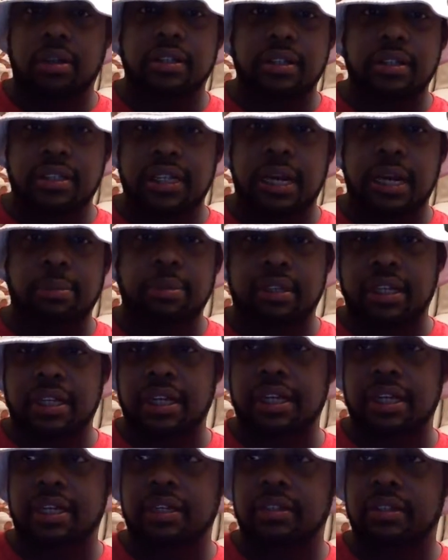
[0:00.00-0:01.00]
all these type of
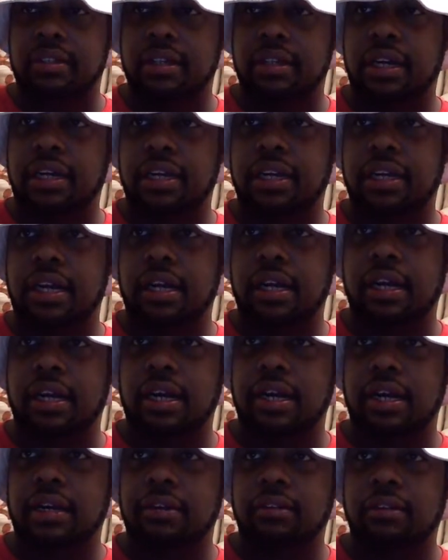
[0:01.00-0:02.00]
things. And
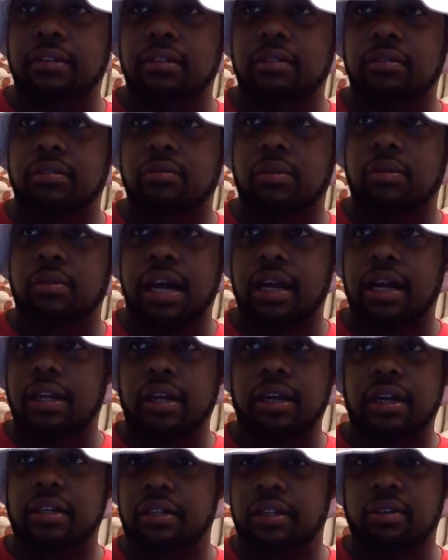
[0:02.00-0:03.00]
what I
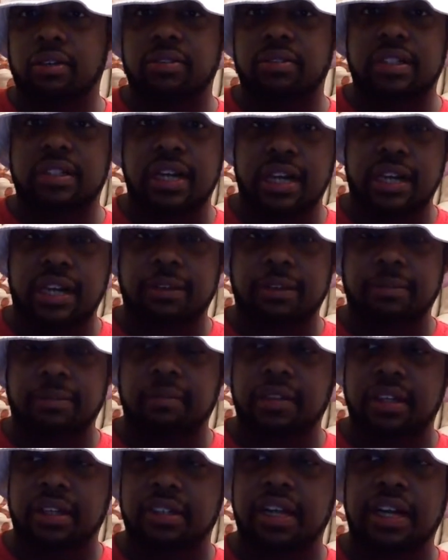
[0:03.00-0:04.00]
learned over time
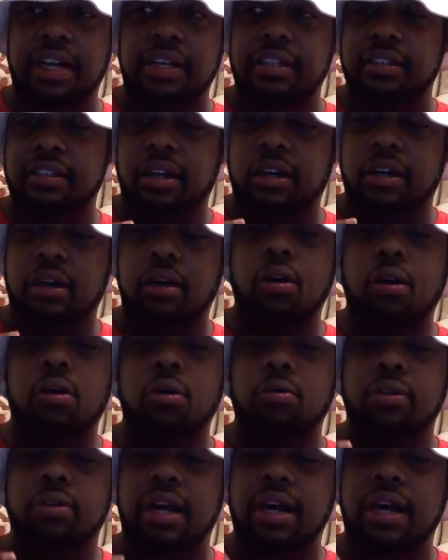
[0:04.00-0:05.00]
is that is
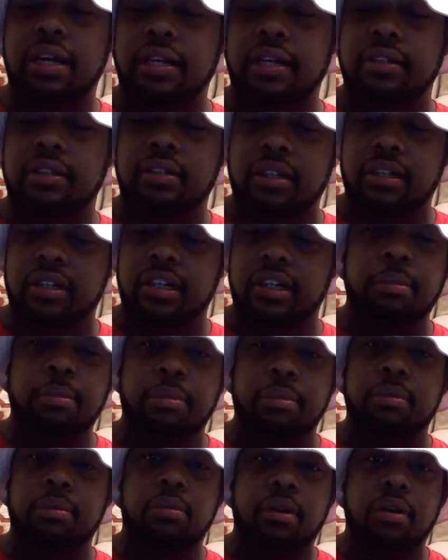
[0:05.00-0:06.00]
the
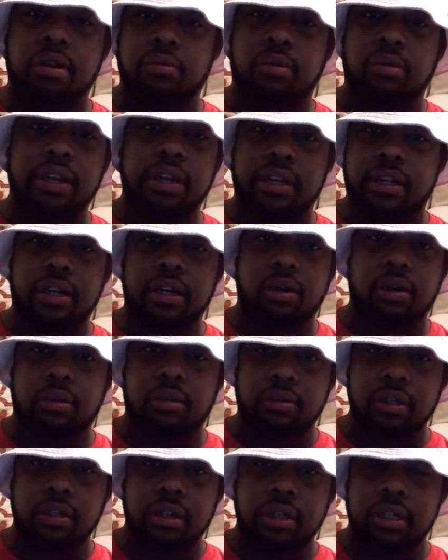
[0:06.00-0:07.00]
number one way to
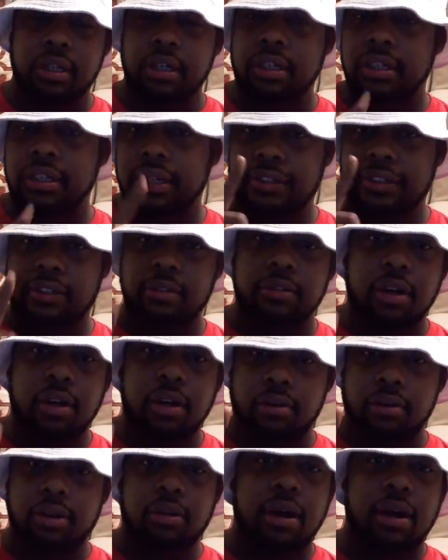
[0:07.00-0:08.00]
know that you
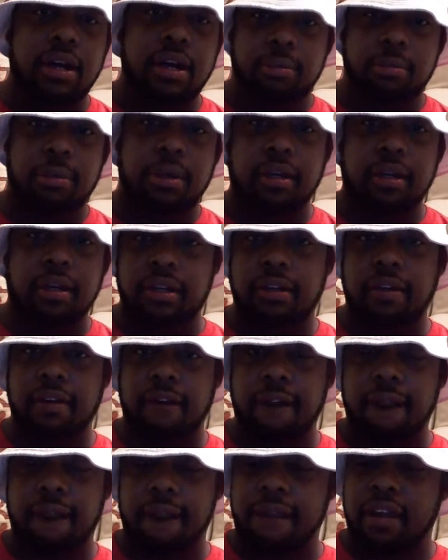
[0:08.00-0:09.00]
don't know how to market.
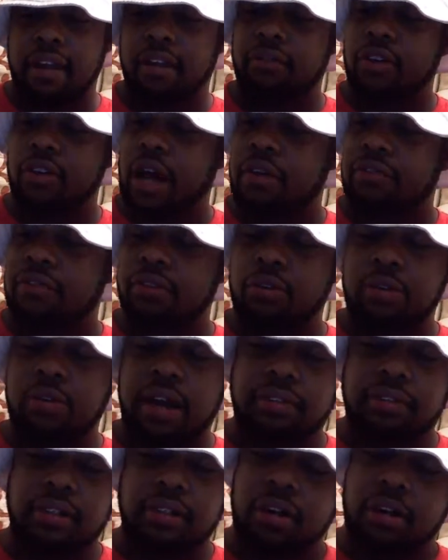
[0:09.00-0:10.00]
If you
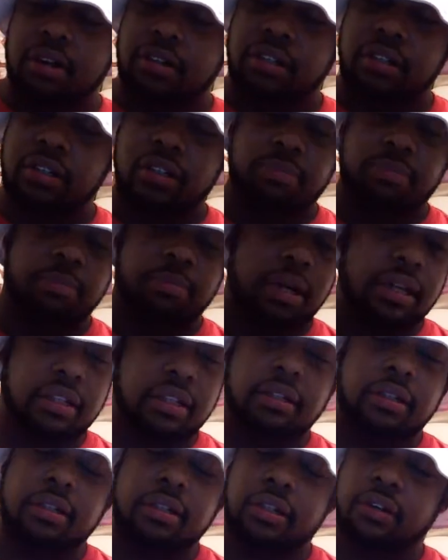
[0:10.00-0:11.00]
have to talk to your
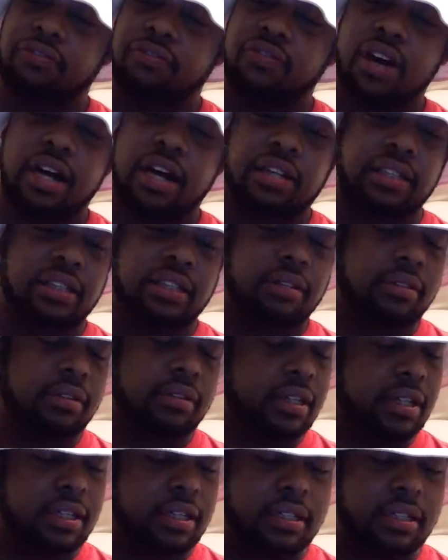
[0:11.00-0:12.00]
mother, your father, your
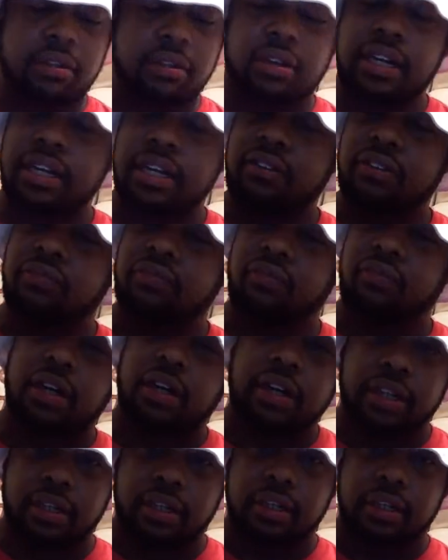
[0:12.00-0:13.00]
cousin, or any
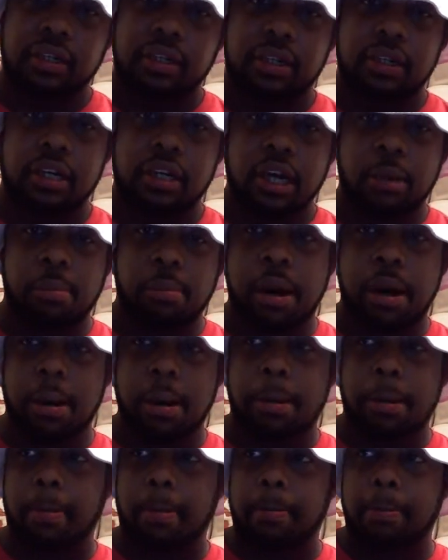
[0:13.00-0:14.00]
friend
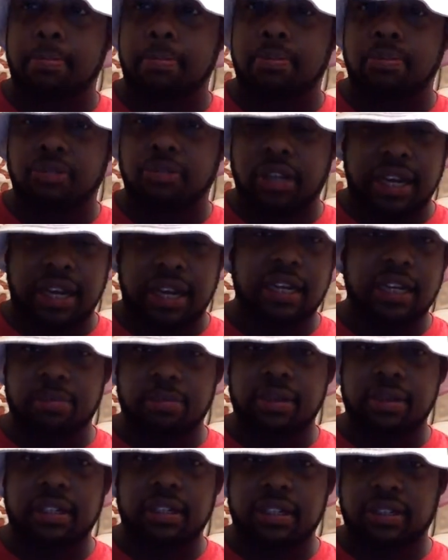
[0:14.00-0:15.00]
about
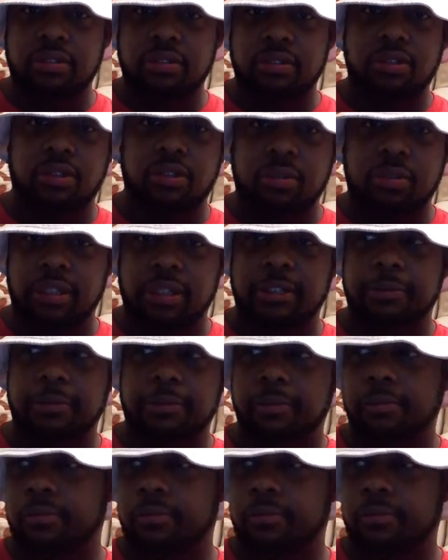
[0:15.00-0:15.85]
any business you join,